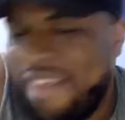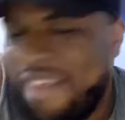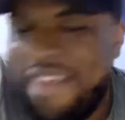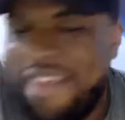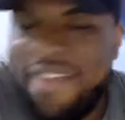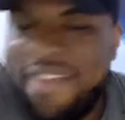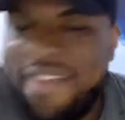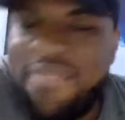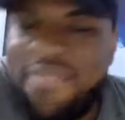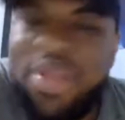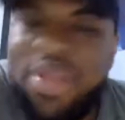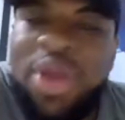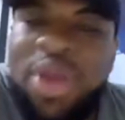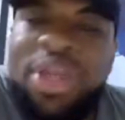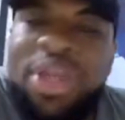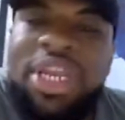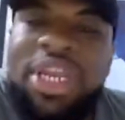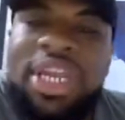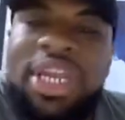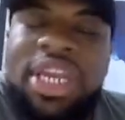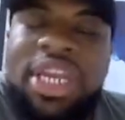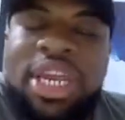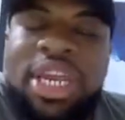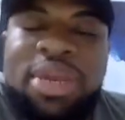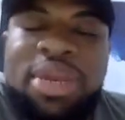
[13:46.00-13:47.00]
he
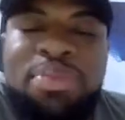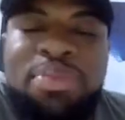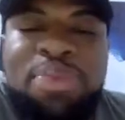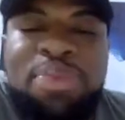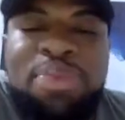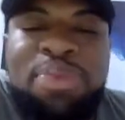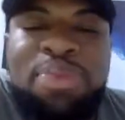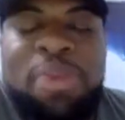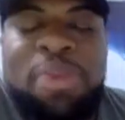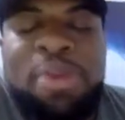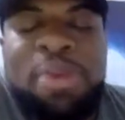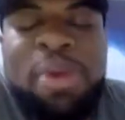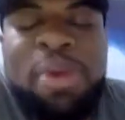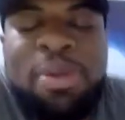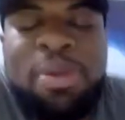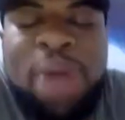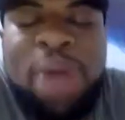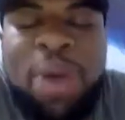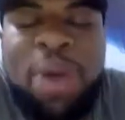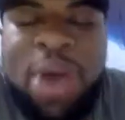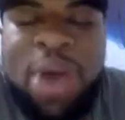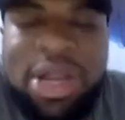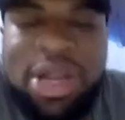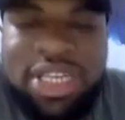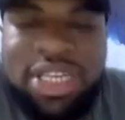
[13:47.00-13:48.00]
did. But
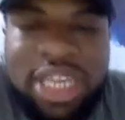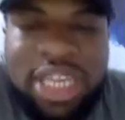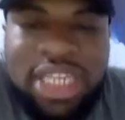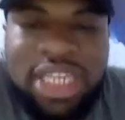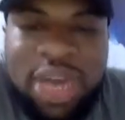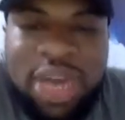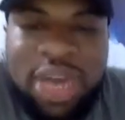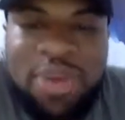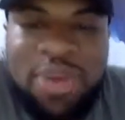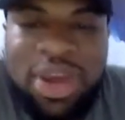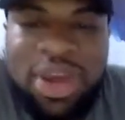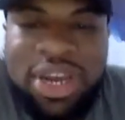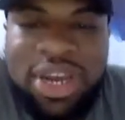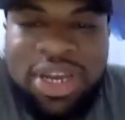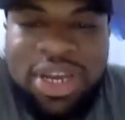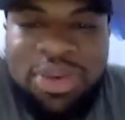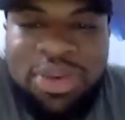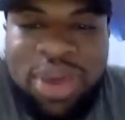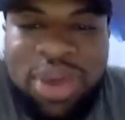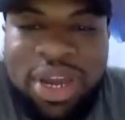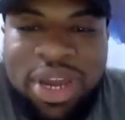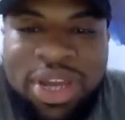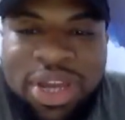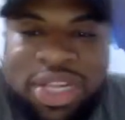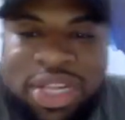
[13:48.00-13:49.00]
what I say is that
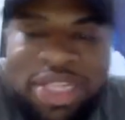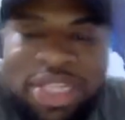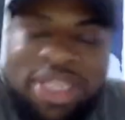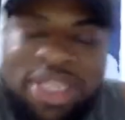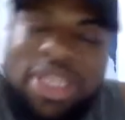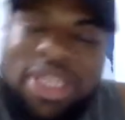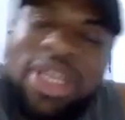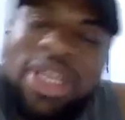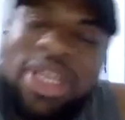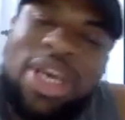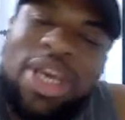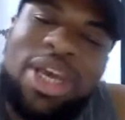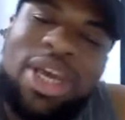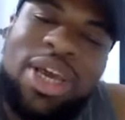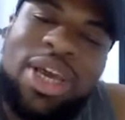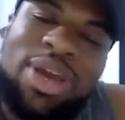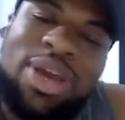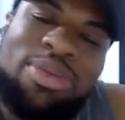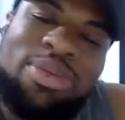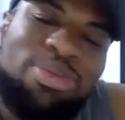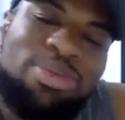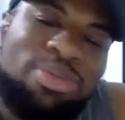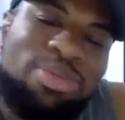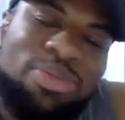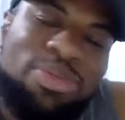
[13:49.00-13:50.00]
Wenger's the
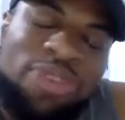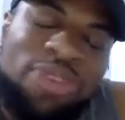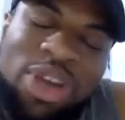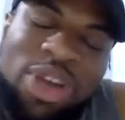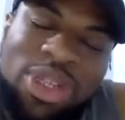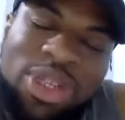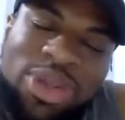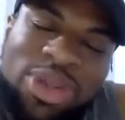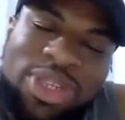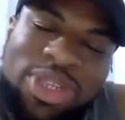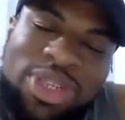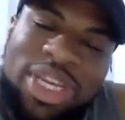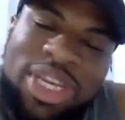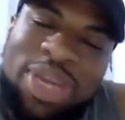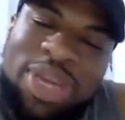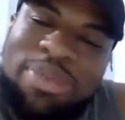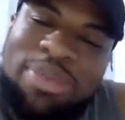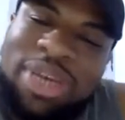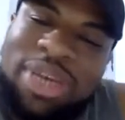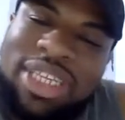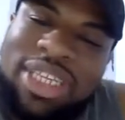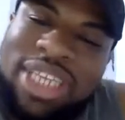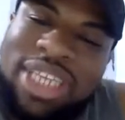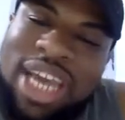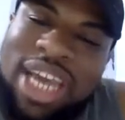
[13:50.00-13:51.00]
first or second
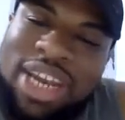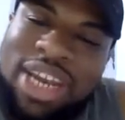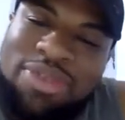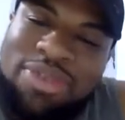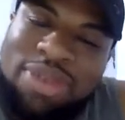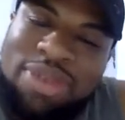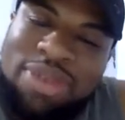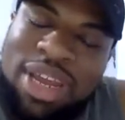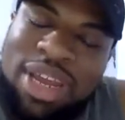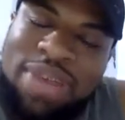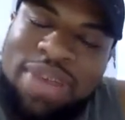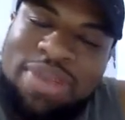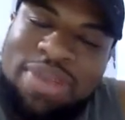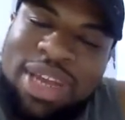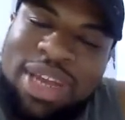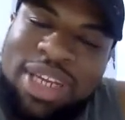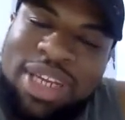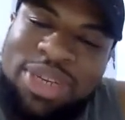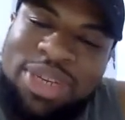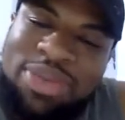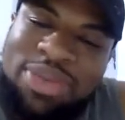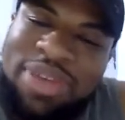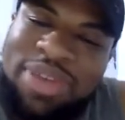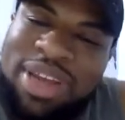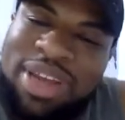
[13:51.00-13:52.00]
best style of play manager
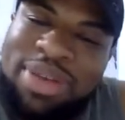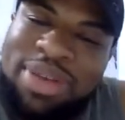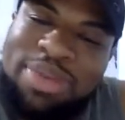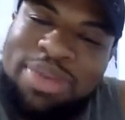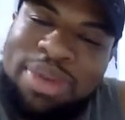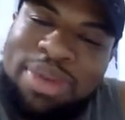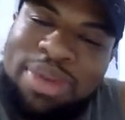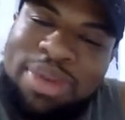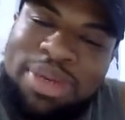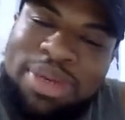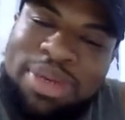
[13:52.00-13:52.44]
we've had in the Premiership.